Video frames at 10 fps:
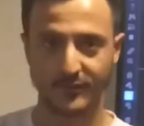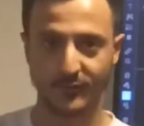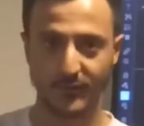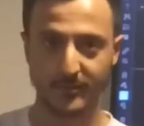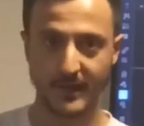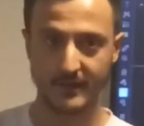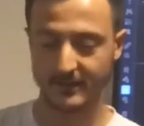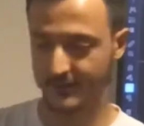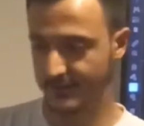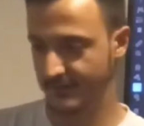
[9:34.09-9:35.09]
we're back
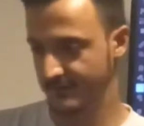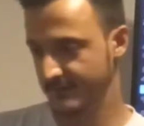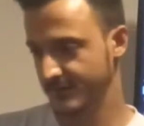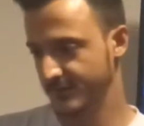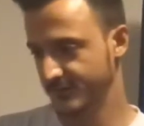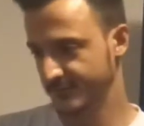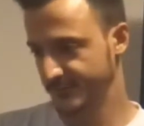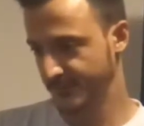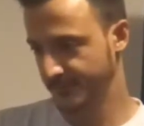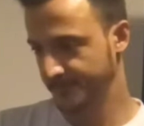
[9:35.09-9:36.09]
here.
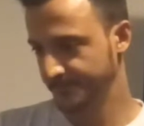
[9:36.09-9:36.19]
So